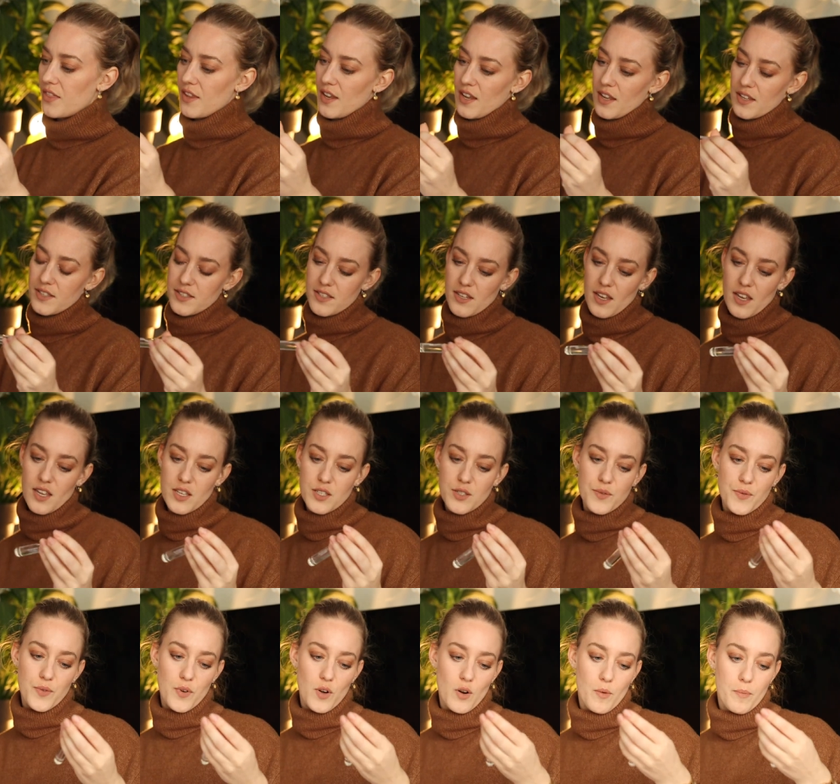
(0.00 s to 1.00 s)
This
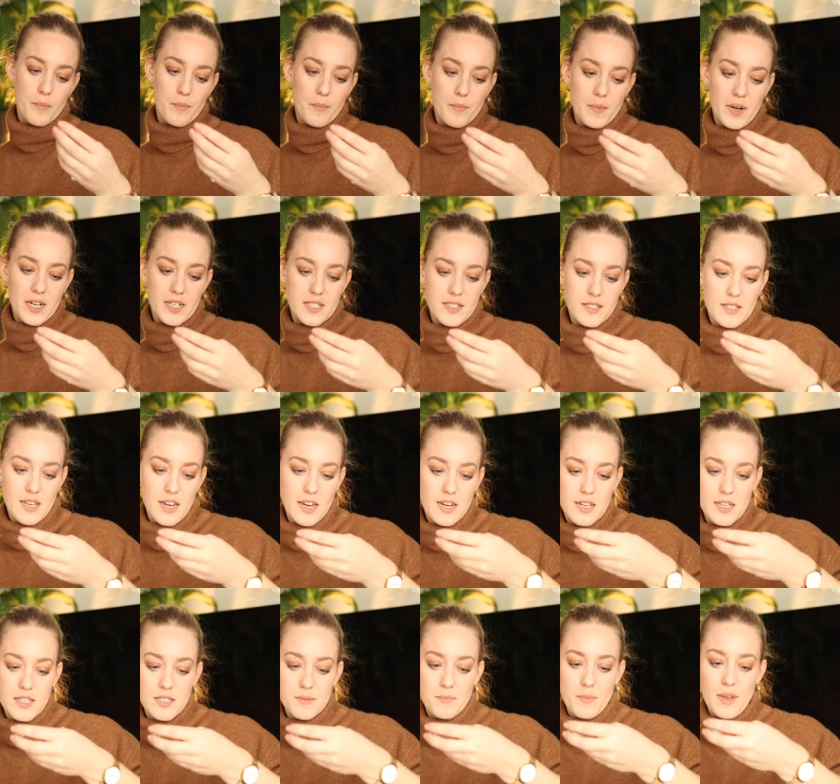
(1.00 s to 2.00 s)
is from
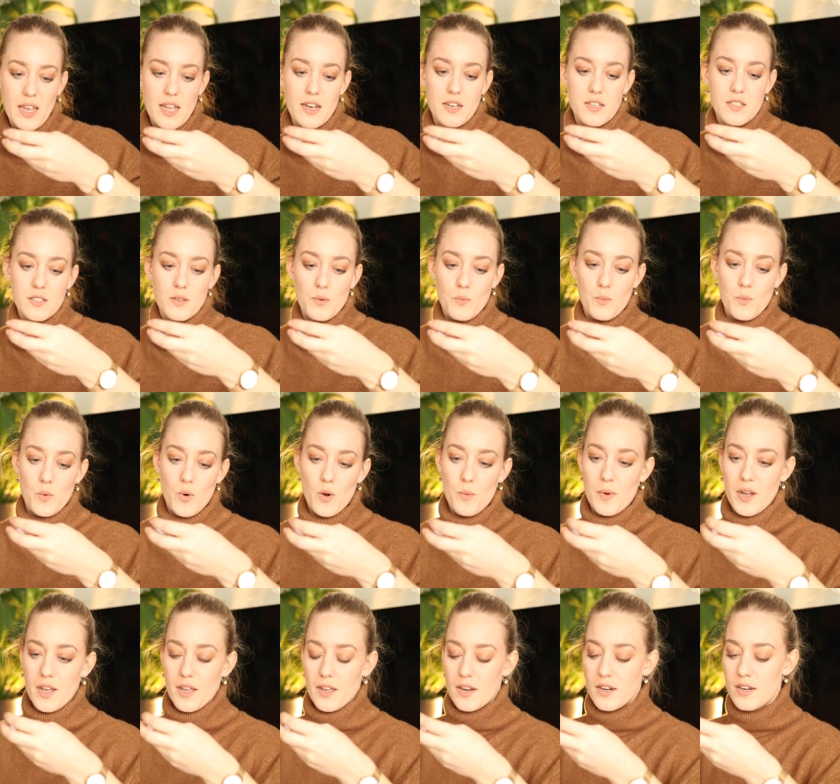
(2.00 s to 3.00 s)
Mercedes-Benz
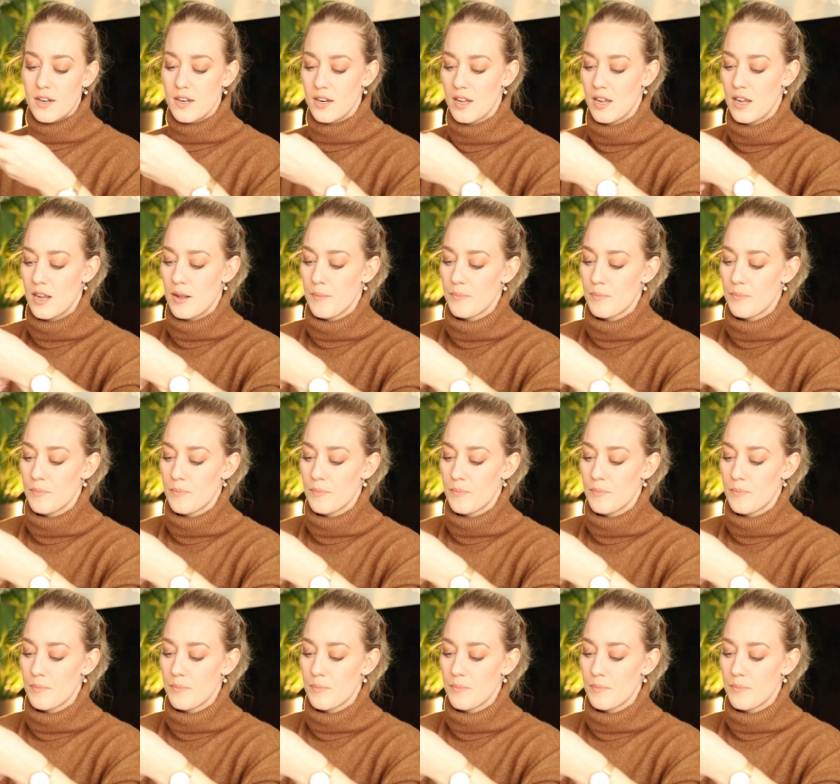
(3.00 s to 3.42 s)
Woman.